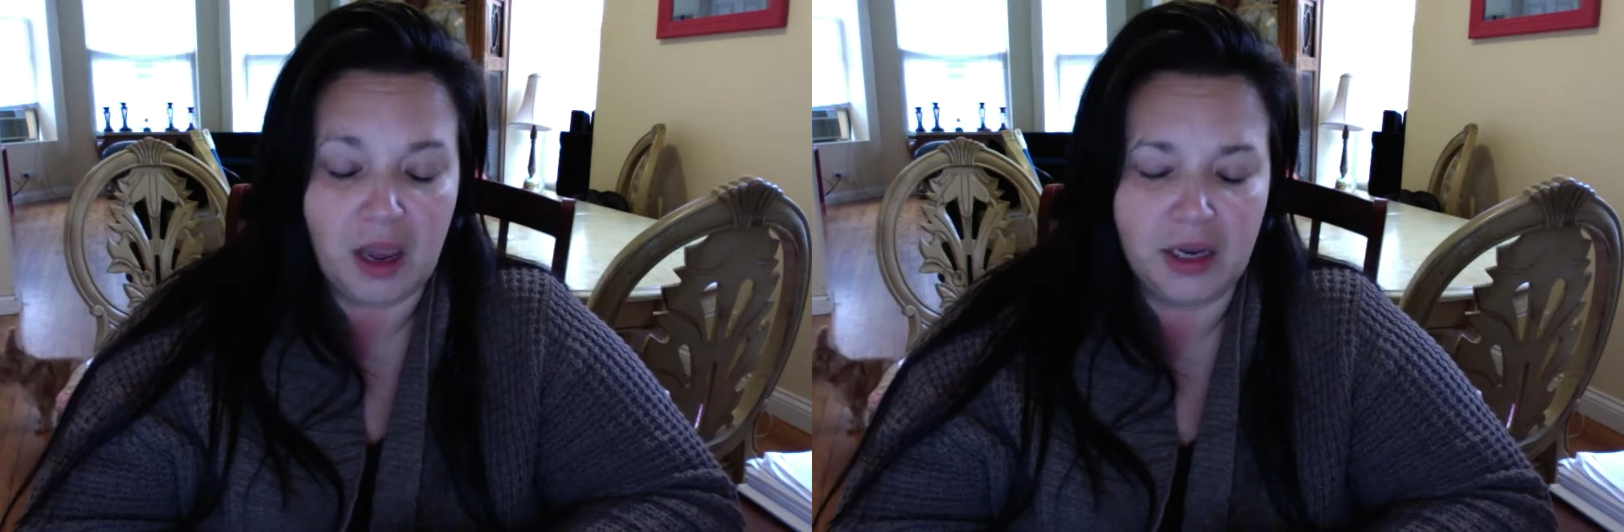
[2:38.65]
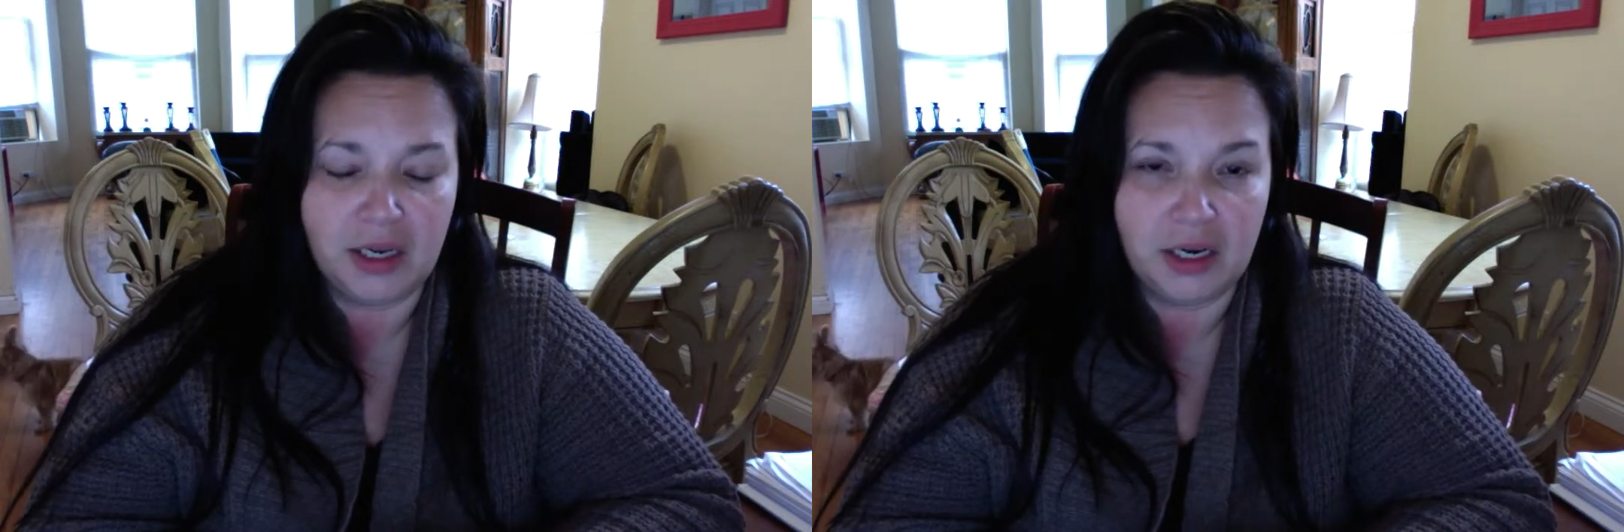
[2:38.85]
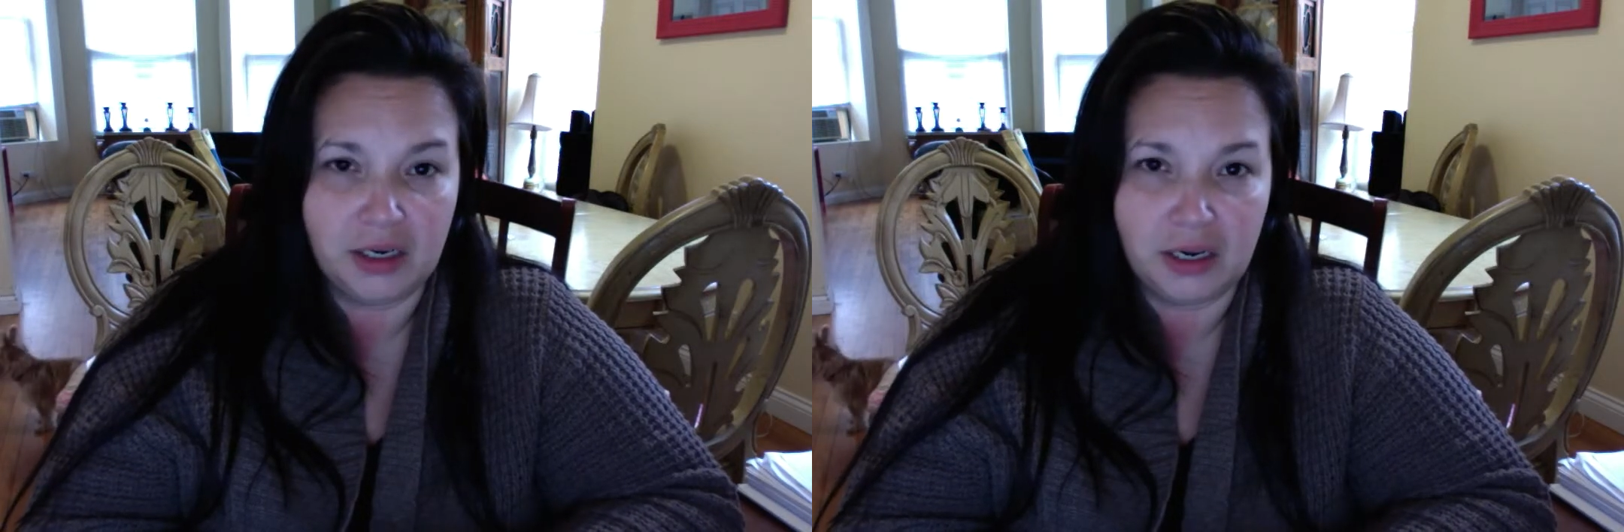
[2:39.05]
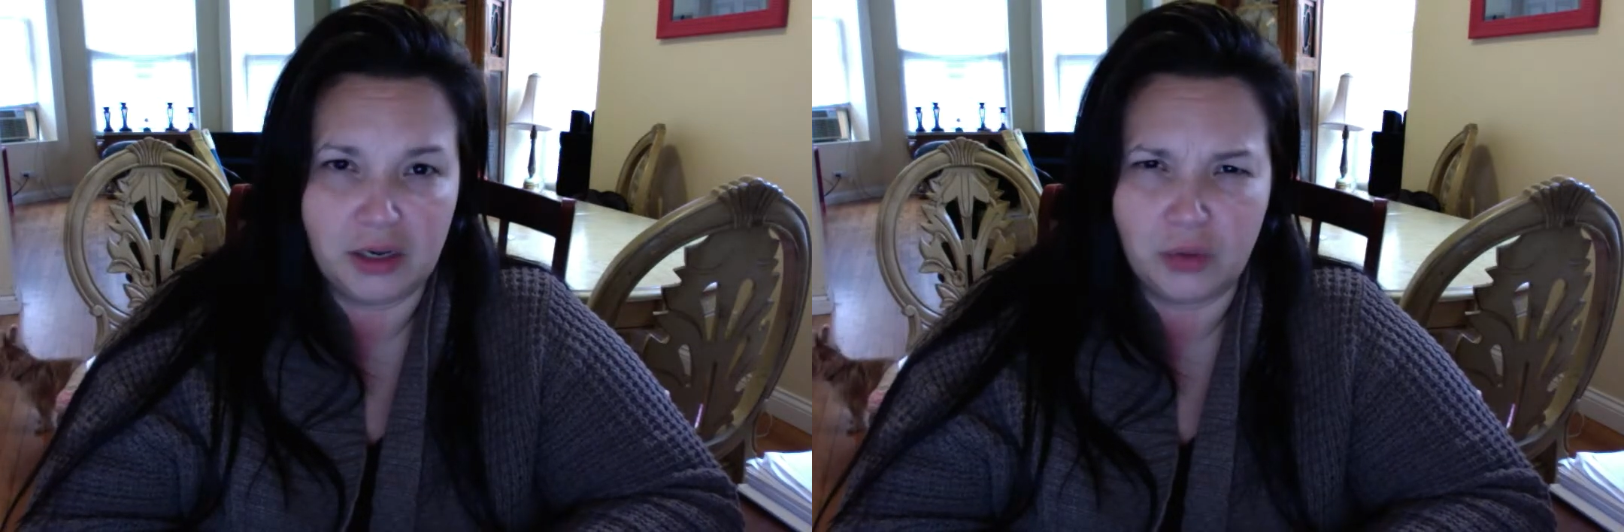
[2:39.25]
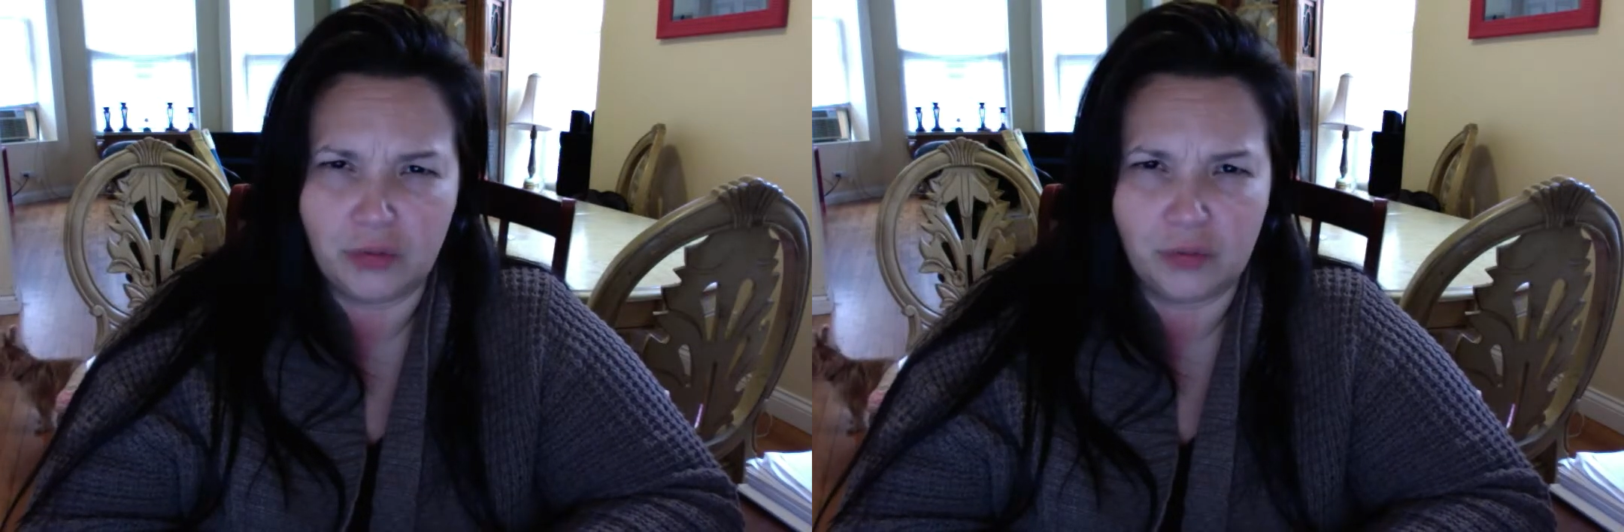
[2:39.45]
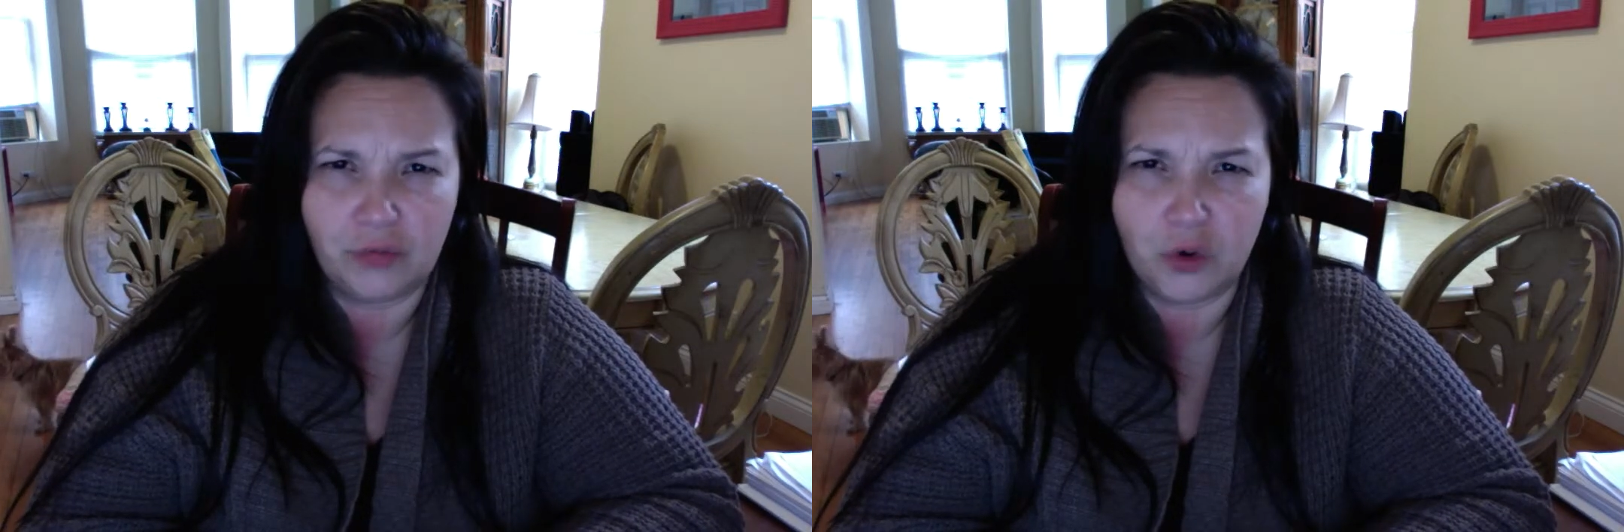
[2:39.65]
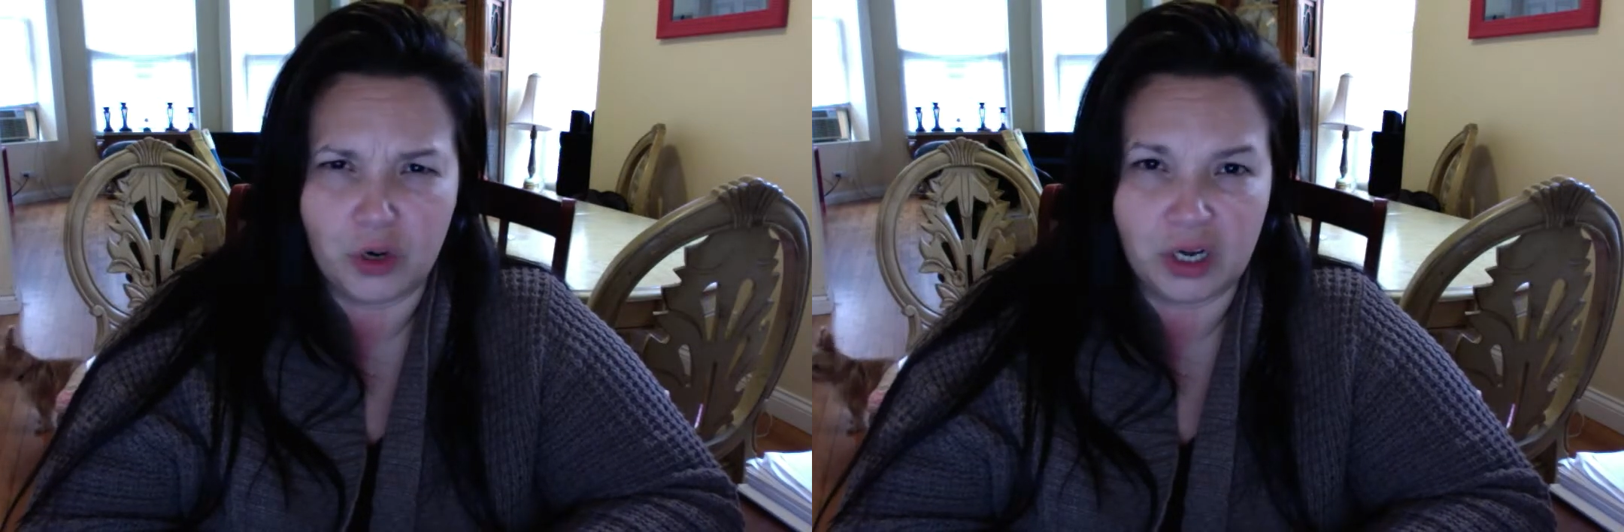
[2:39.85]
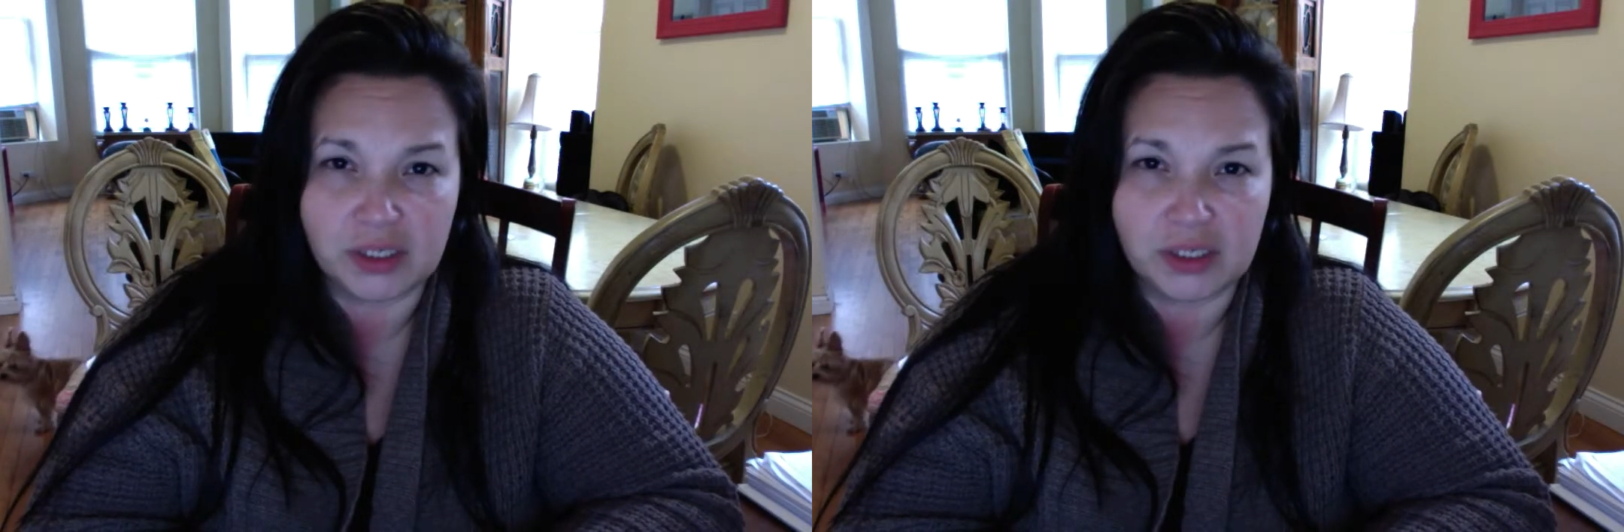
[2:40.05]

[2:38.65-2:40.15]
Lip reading: gained anywhere from 40